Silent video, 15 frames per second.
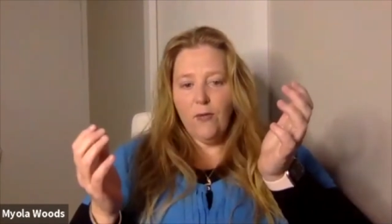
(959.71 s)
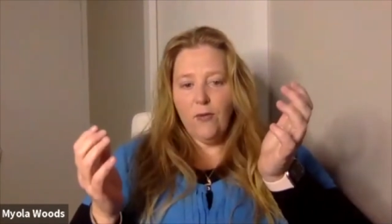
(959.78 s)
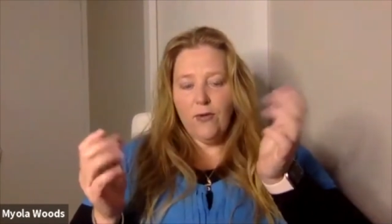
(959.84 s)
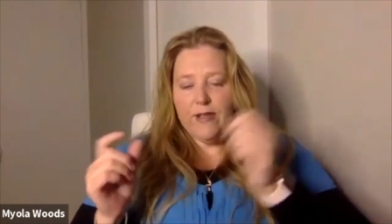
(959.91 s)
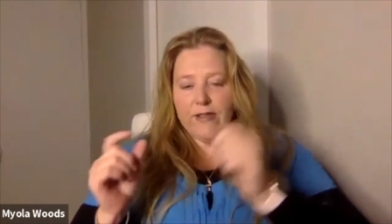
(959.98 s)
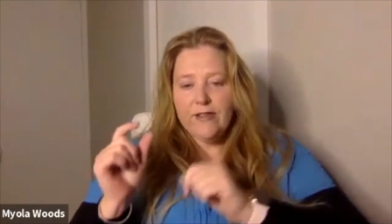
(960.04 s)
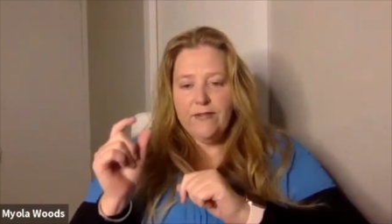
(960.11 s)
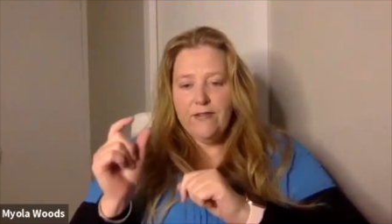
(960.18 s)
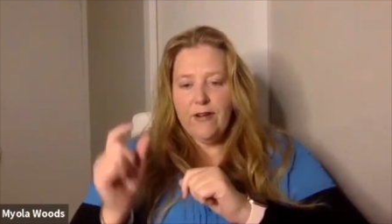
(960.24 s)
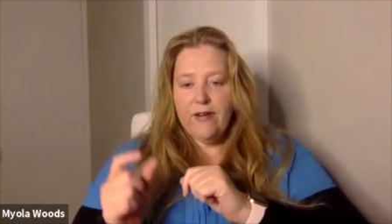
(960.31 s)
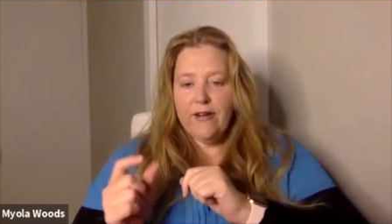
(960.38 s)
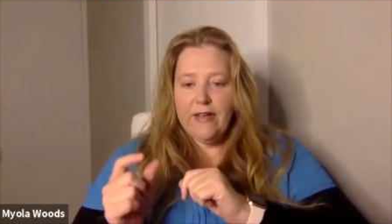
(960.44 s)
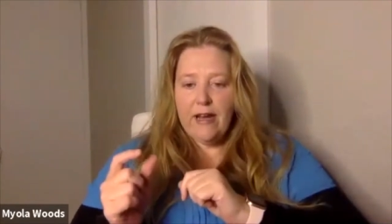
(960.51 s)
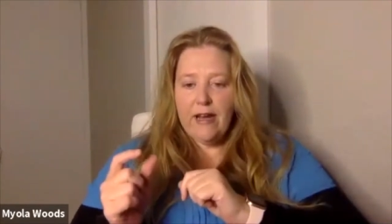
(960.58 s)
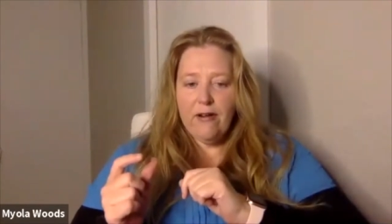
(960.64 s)
that's a very
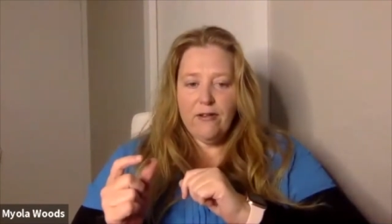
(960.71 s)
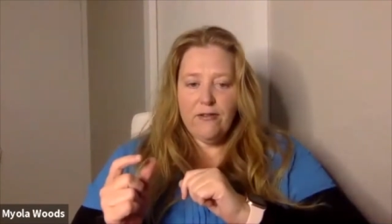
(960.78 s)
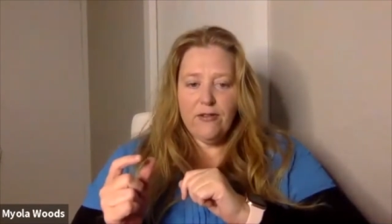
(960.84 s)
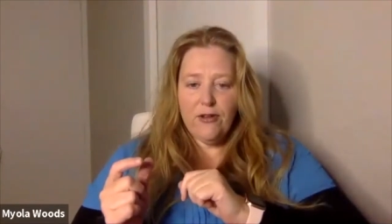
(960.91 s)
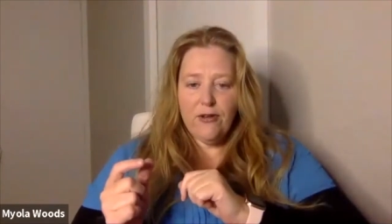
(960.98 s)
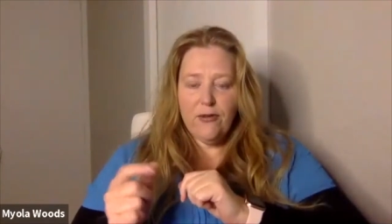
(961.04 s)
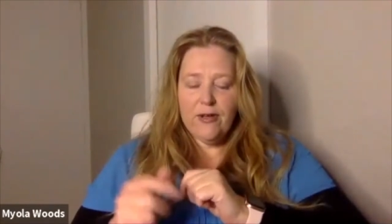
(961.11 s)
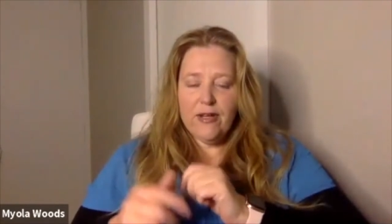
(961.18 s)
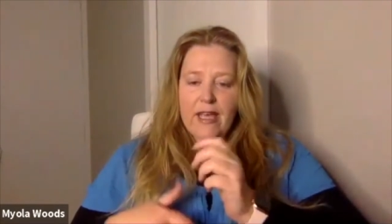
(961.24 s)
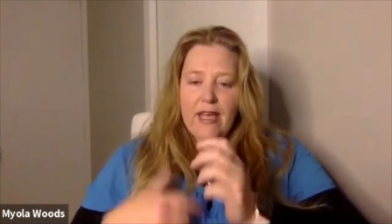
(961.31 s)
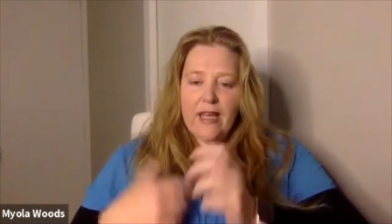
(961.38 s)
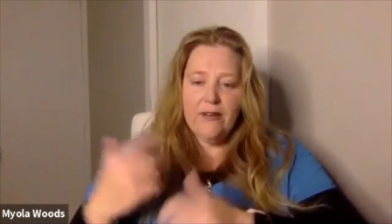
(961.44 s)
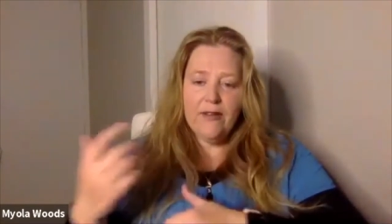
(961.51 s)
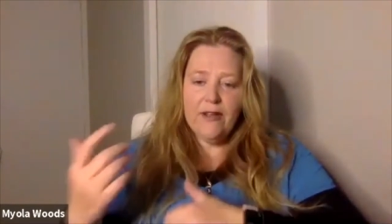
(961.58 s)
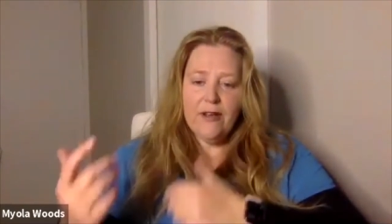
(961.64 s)
narrow view. And
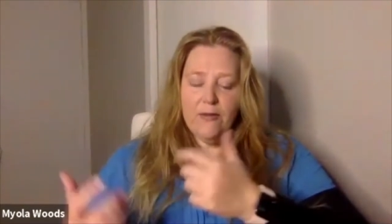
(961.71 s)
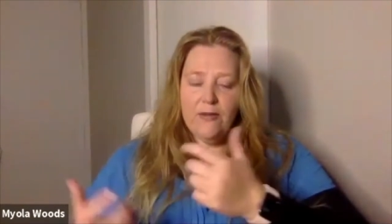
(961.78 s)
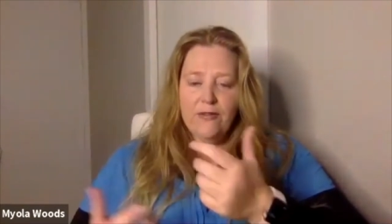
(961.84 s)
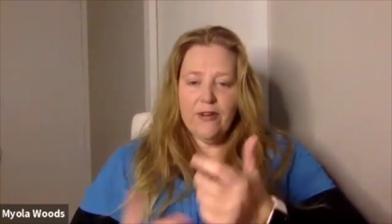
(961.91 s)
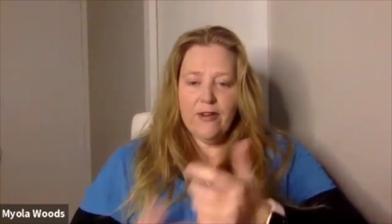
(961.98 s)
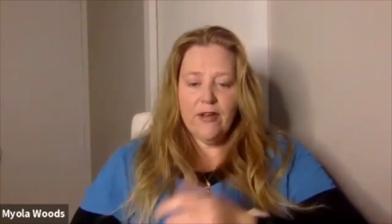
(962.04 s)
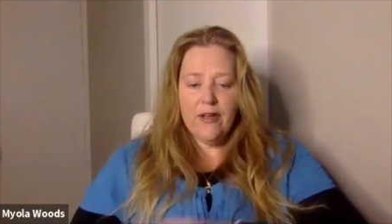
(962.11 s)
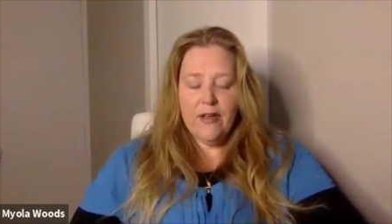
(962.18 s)
again, you know, if you're